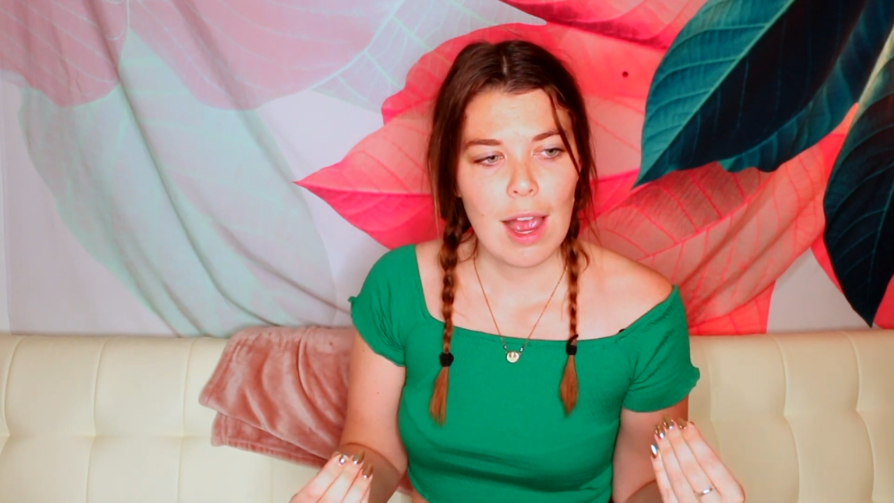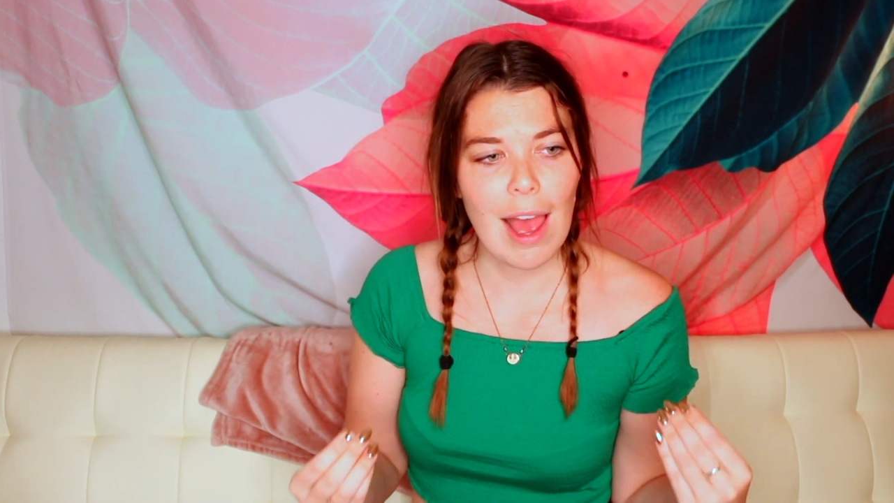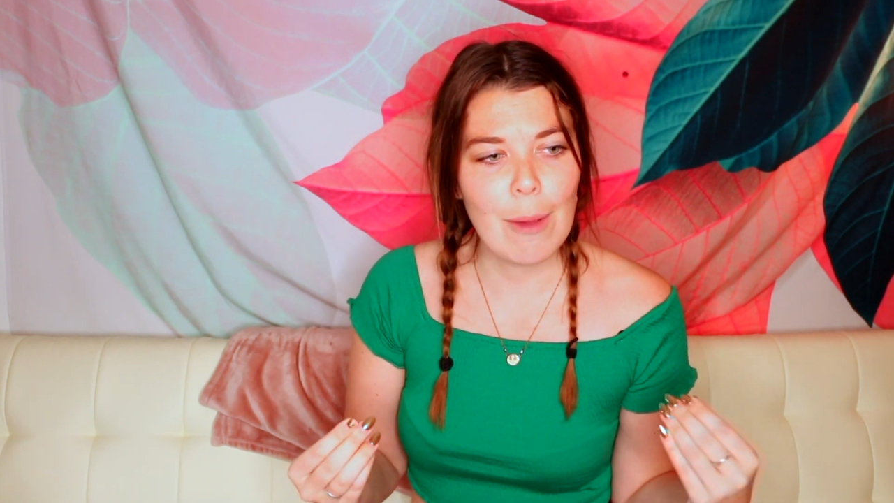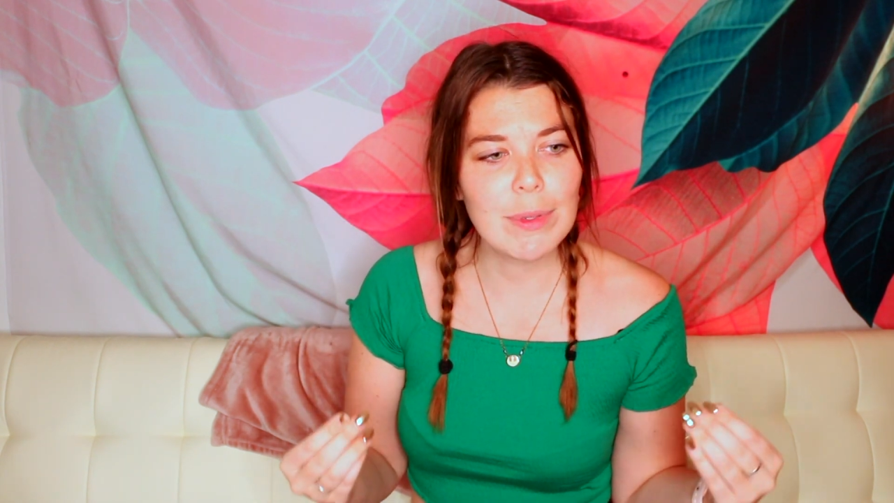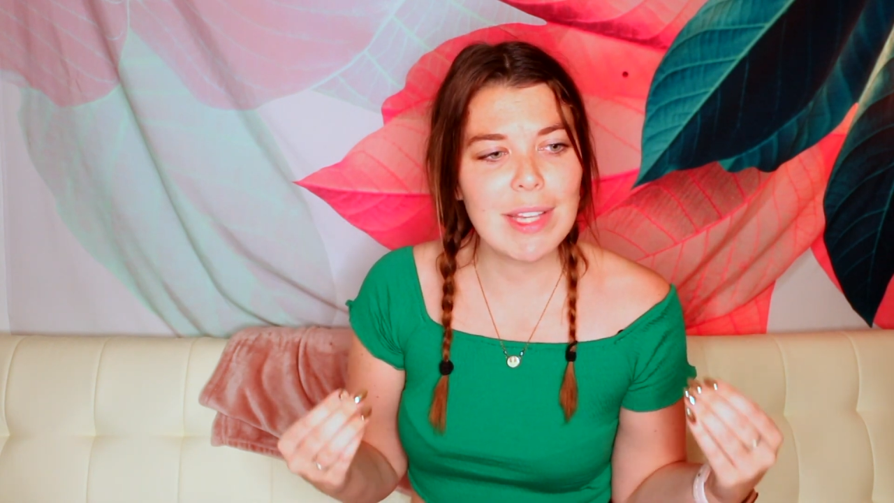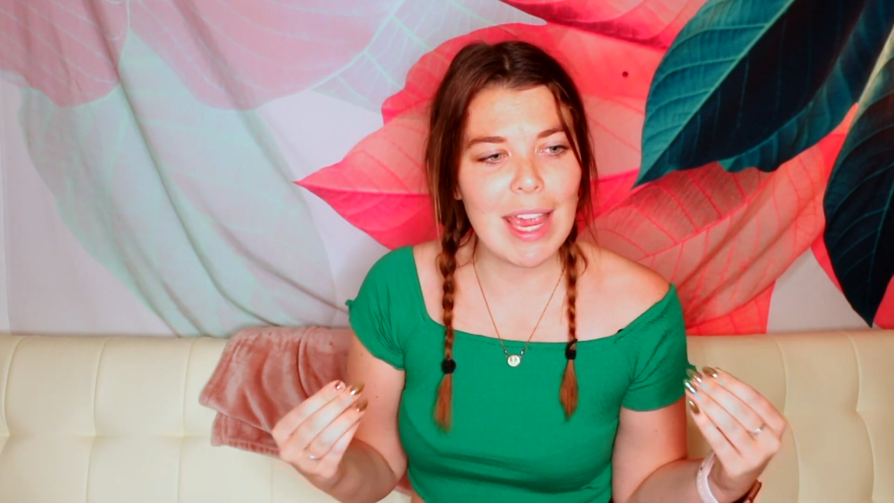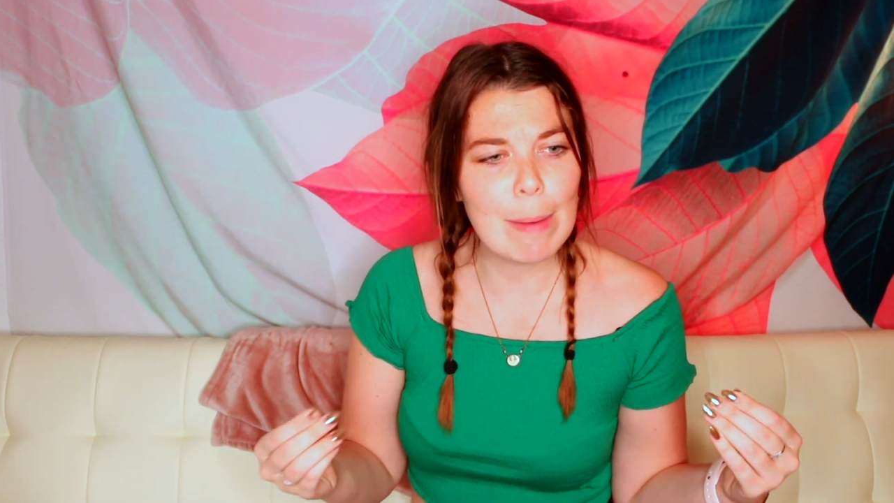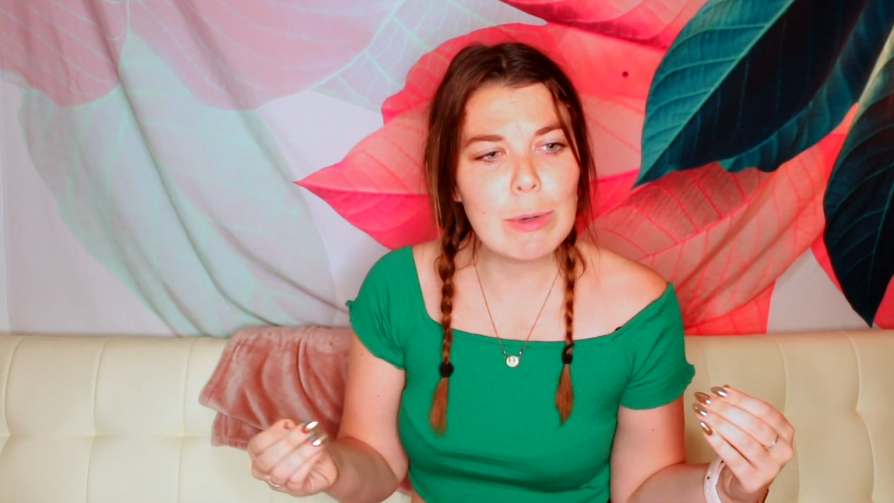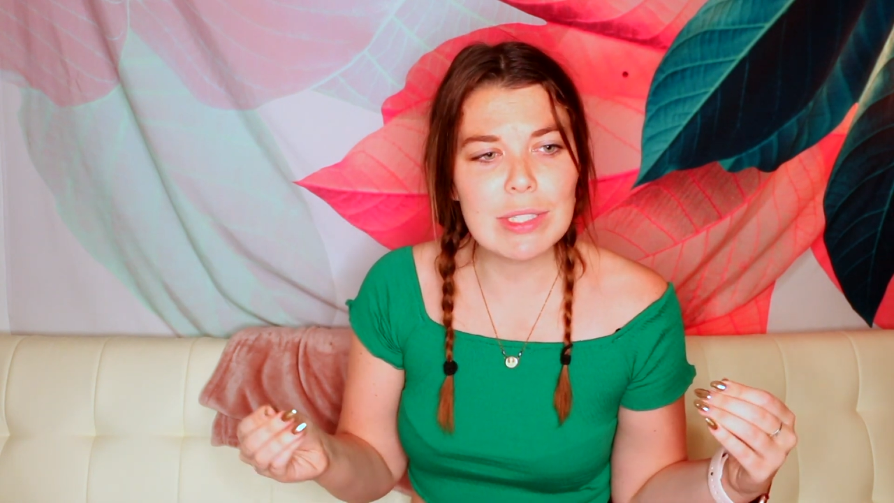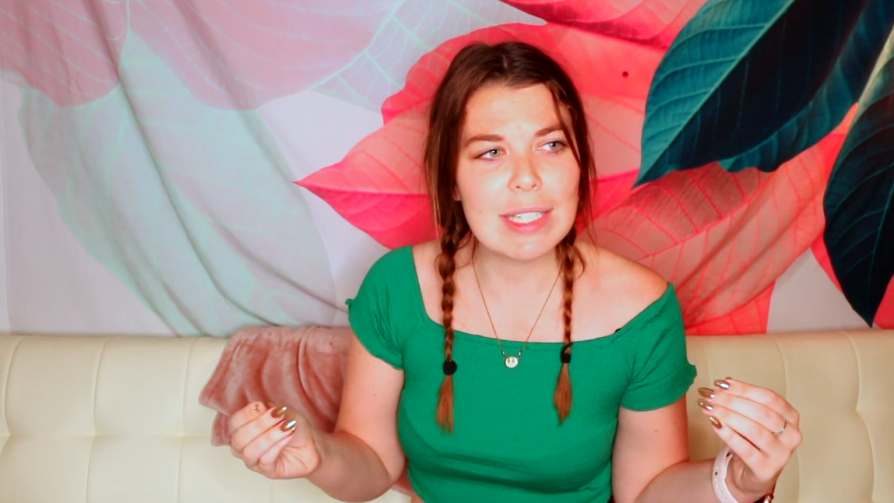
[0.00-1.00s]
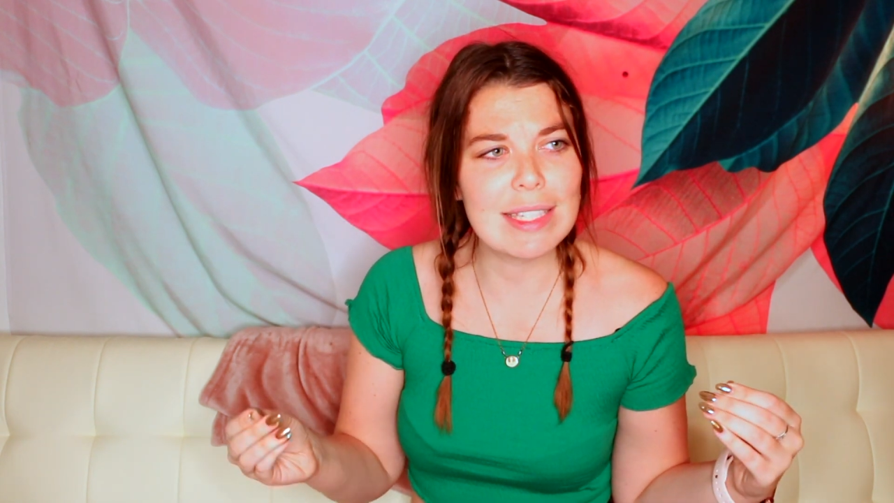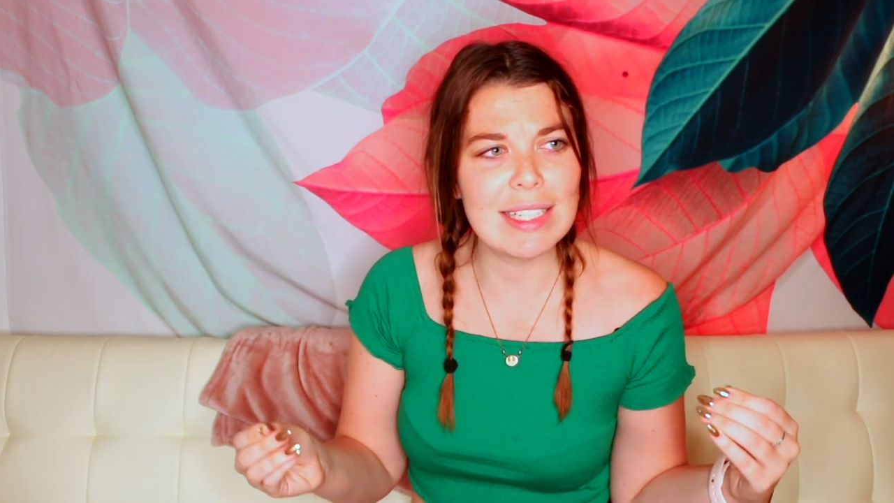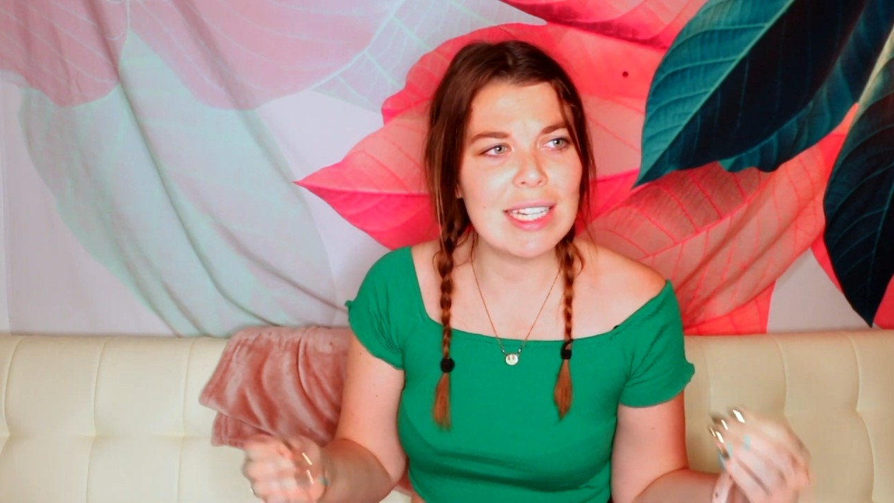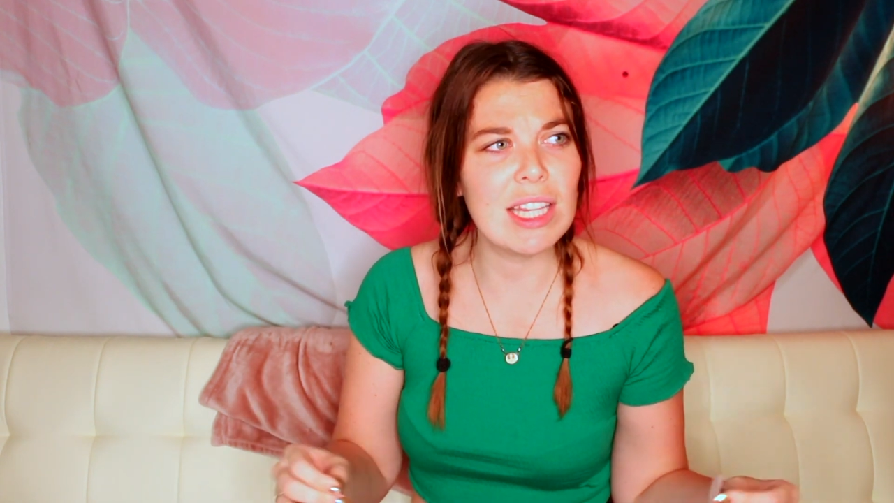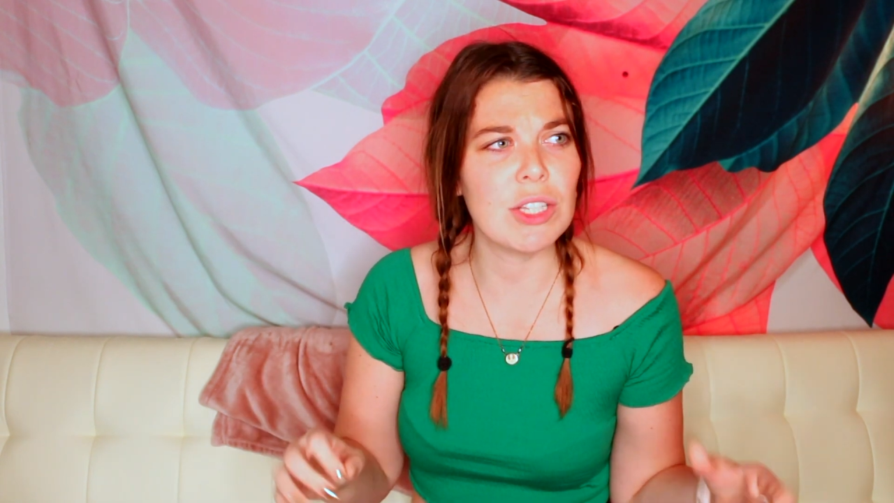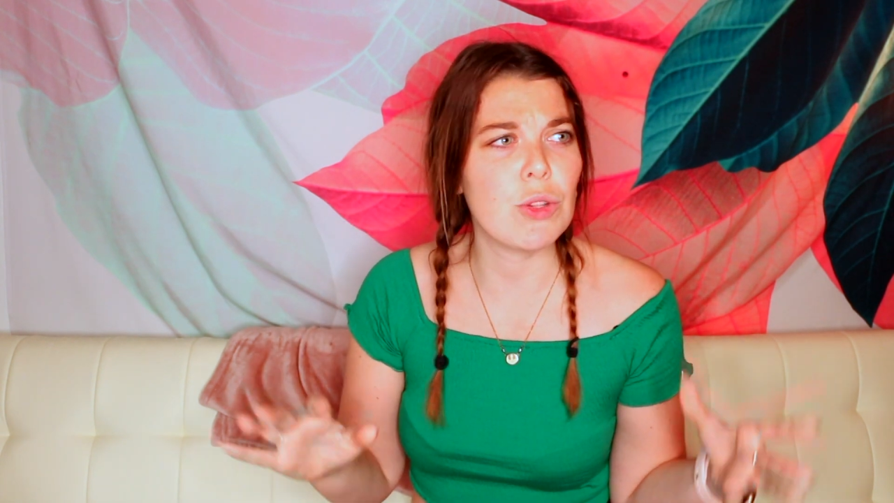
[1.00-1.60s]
I was able to see this